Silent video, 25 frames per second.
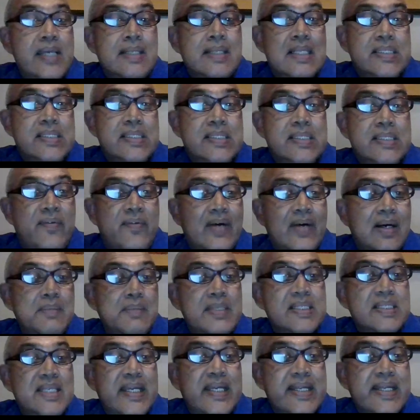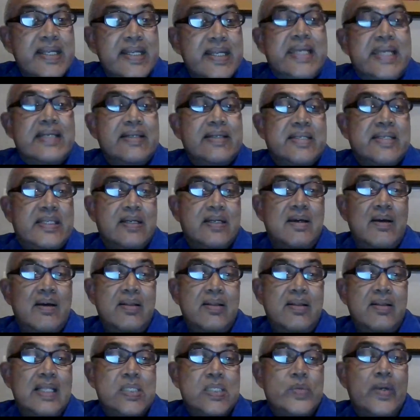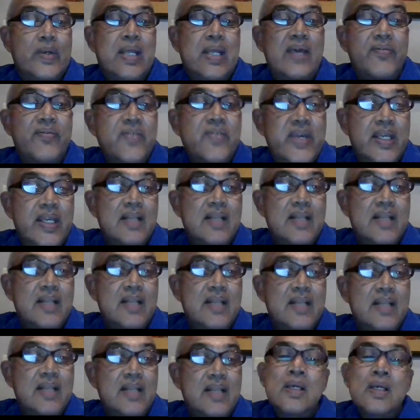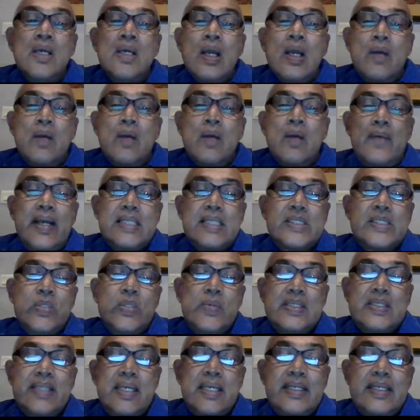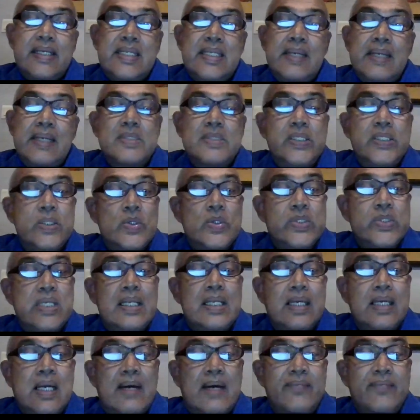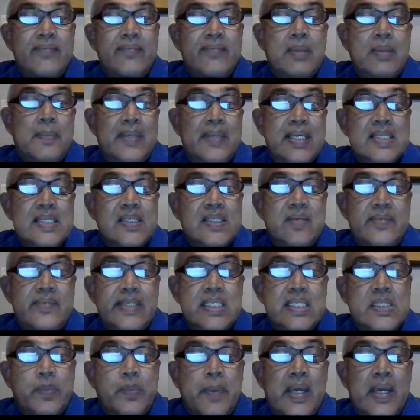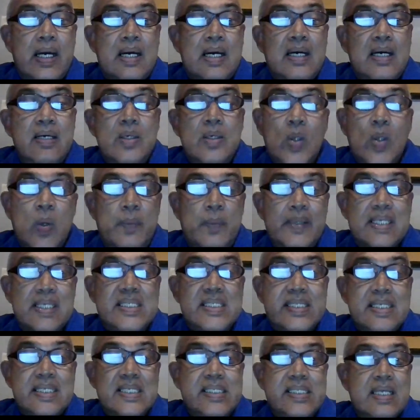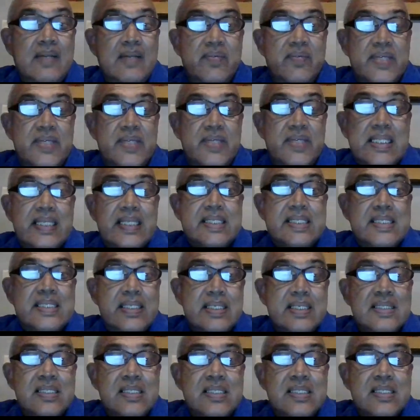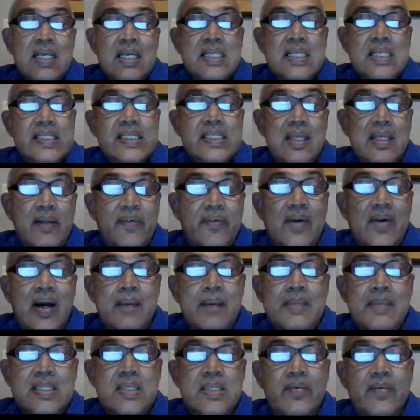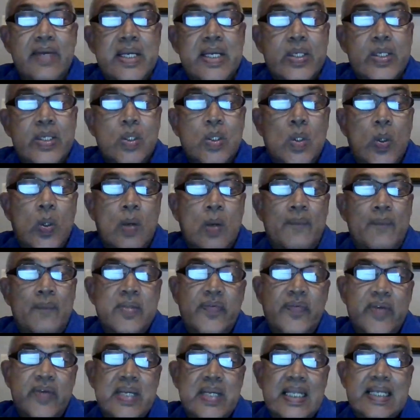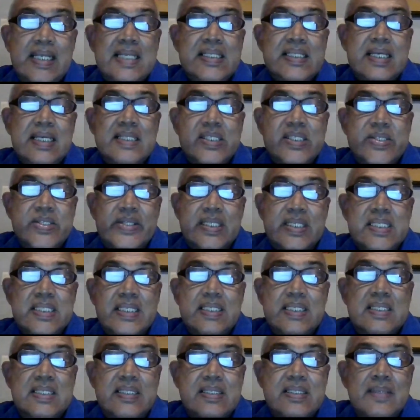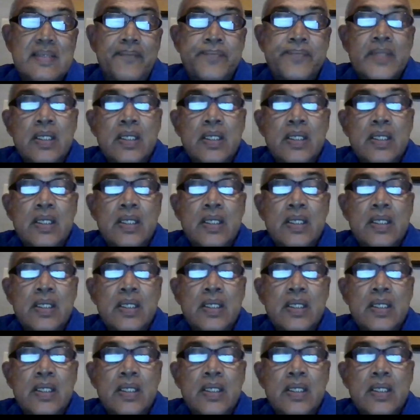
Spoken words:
and self-harm is the intent. That's what I feel. Right. While suicide attempts usually come from a place of despair, hopelessness, and worthlessness, self-harm is a way to cope with feelings and stresses.